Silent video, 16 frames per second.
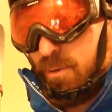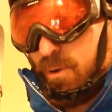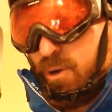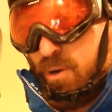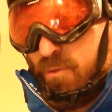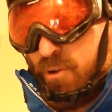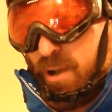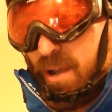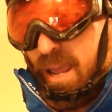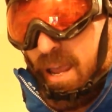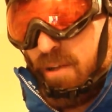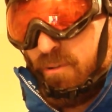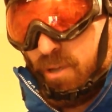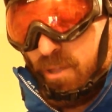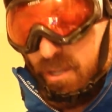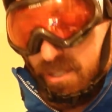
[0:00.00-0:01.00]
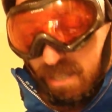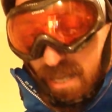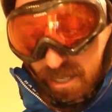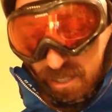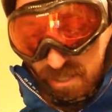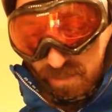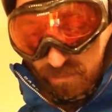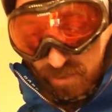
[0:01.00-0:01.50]
over an area that's
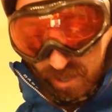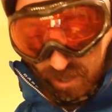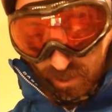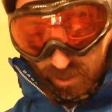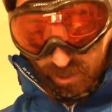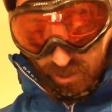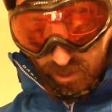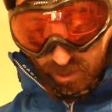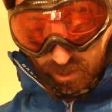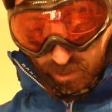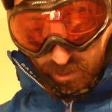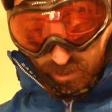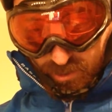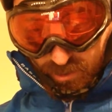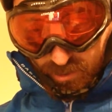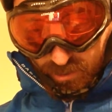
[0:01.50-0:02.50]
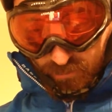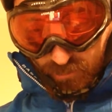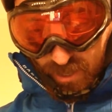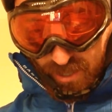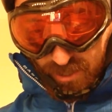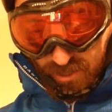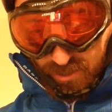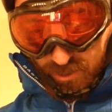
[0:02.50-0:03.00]
like a sphere of
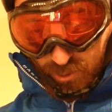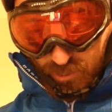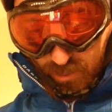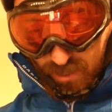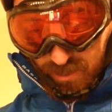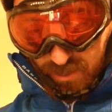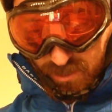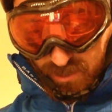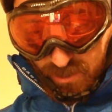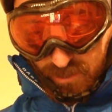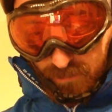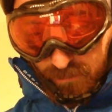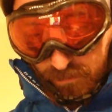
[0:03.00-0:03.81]
radius 2 meters.